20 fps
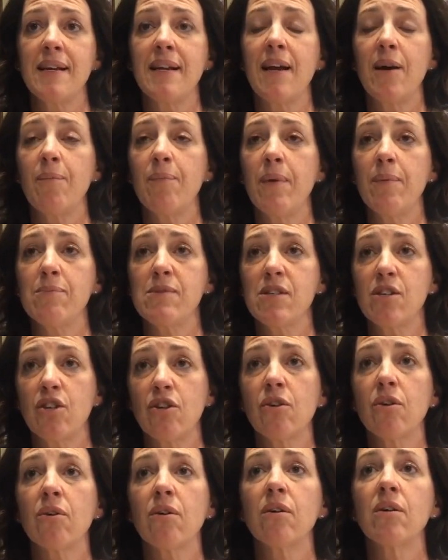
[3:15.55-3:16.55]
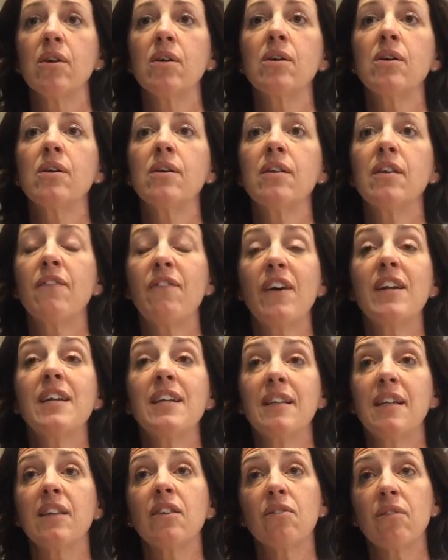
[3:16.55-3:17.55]
and help them secure the
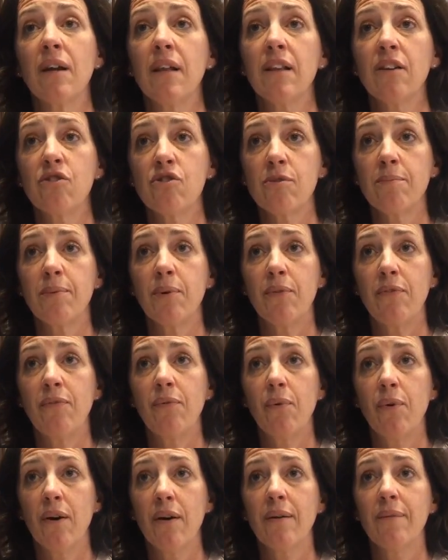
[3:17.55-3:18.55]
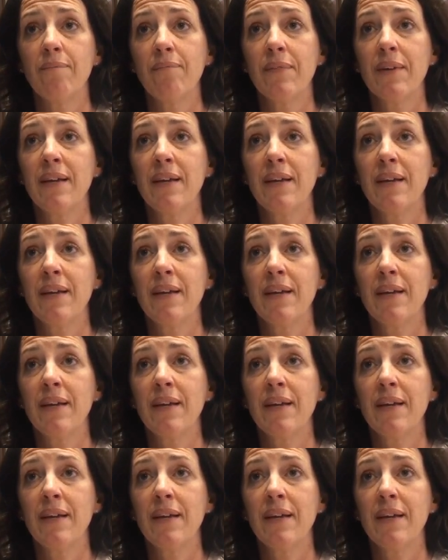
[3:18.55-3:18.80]
funding that they're eligible for.